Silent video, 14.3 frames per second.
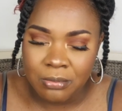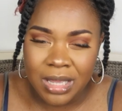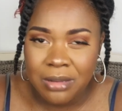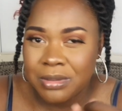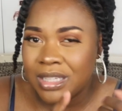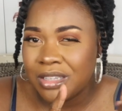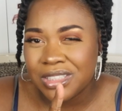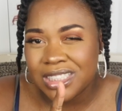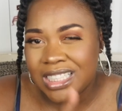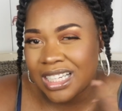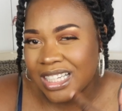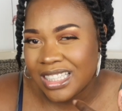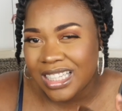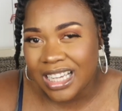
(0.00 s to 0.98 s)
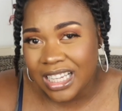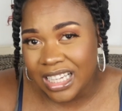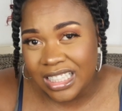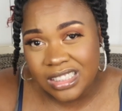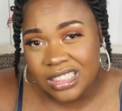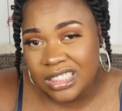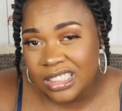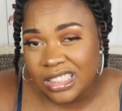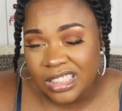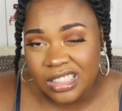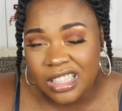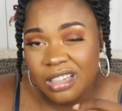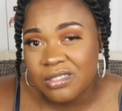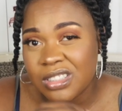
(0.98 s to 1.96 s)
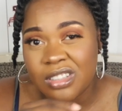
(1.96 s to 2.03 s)
maybe they was checking like HCG
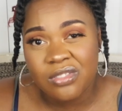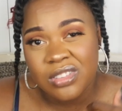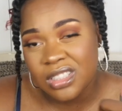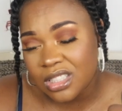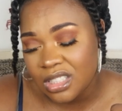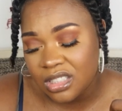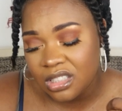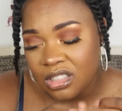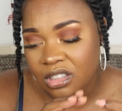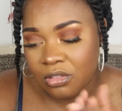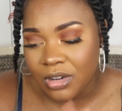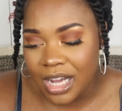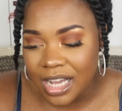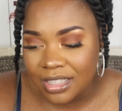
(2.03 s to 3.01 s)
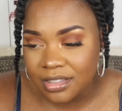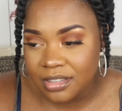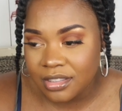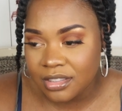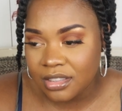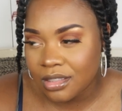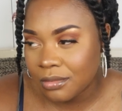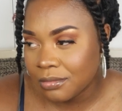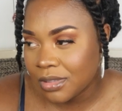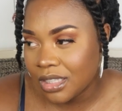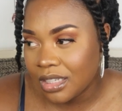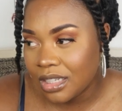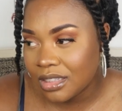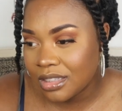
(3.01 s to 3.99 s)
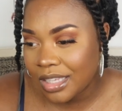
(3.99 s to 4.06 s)
levels, if it's continuing to rise or
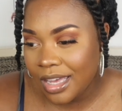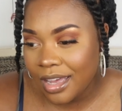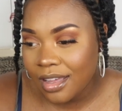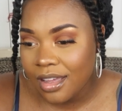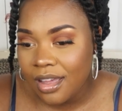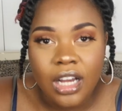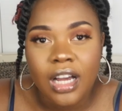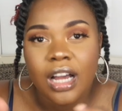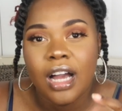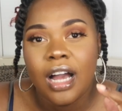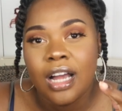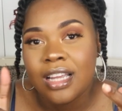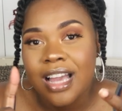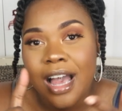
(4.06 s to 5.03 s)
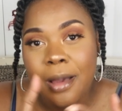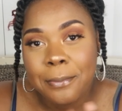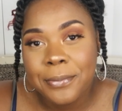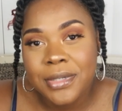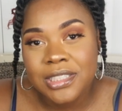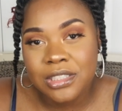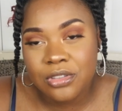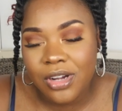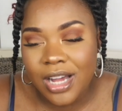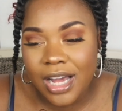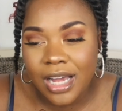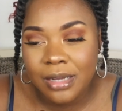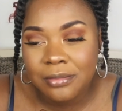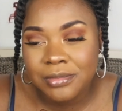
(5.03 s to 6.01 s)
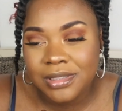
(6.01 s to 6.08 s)
something like that. I got
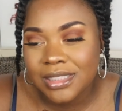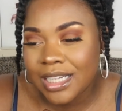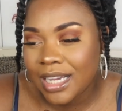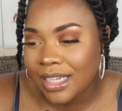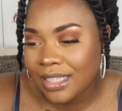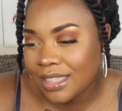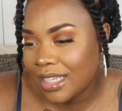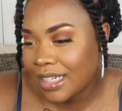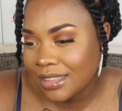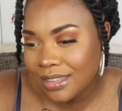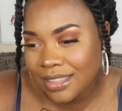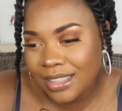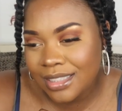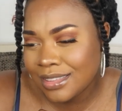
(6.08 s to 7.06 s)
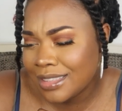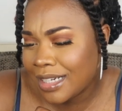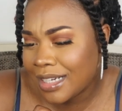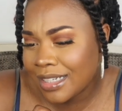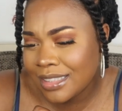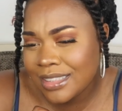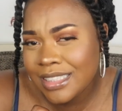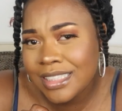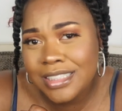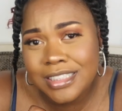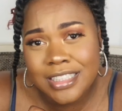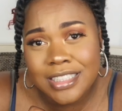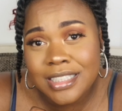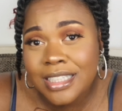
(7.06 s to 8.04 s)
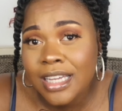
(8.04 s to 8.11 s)
prescribed
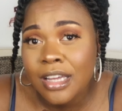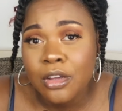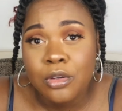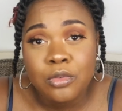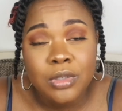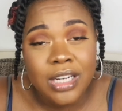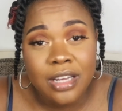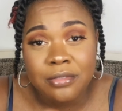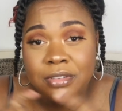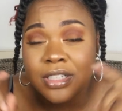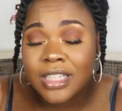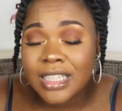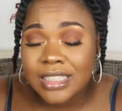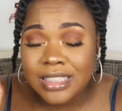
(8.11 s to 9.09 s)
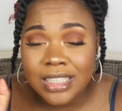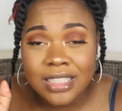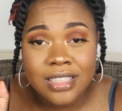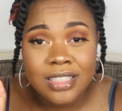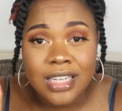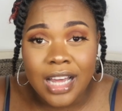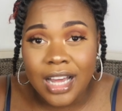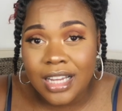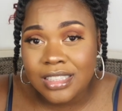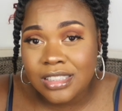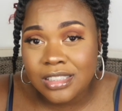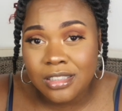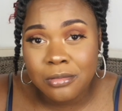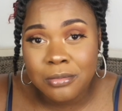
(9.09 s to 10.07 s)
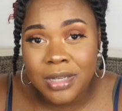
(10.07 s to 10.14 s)
diclegic, whatever. It's a
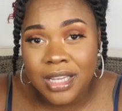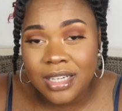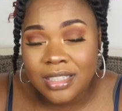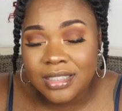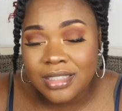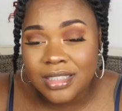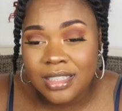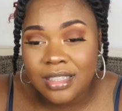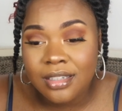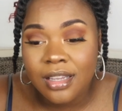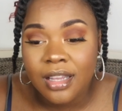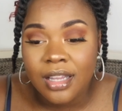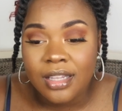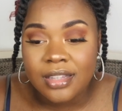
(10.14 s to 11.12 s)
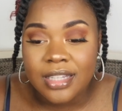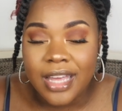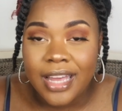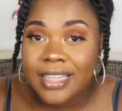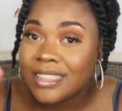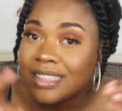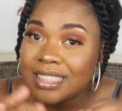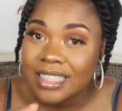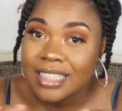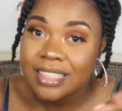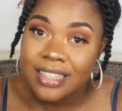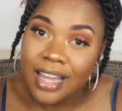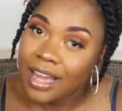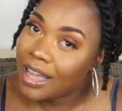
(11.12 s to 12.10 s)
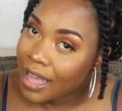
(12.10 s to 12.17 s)
nausea medicine that did
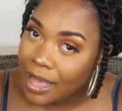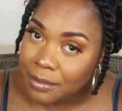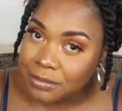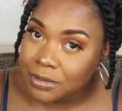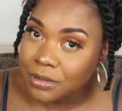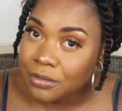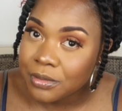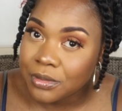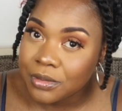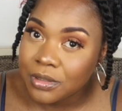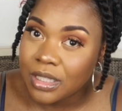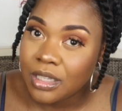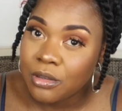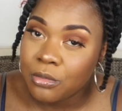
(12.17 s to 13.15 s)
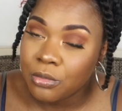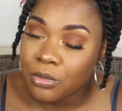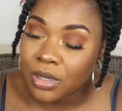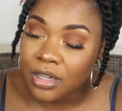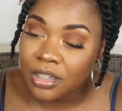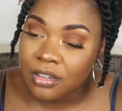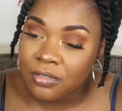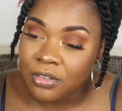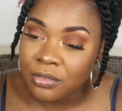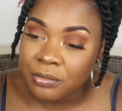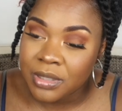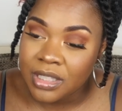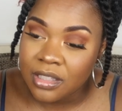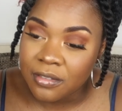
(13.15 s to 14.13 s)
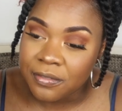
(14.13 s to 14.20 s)
not absolutely work for
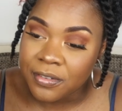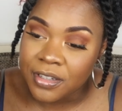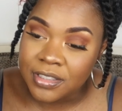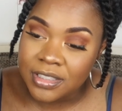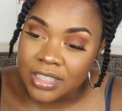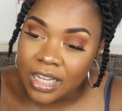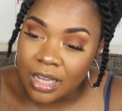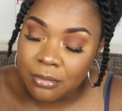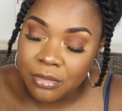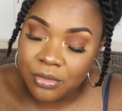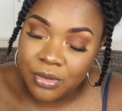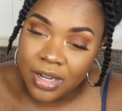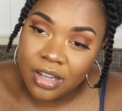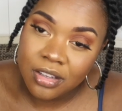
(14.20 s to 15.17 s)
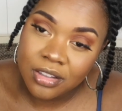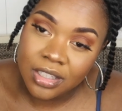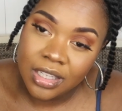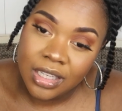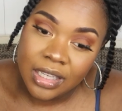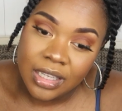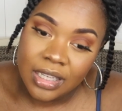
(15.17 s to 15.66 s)
me the first time around.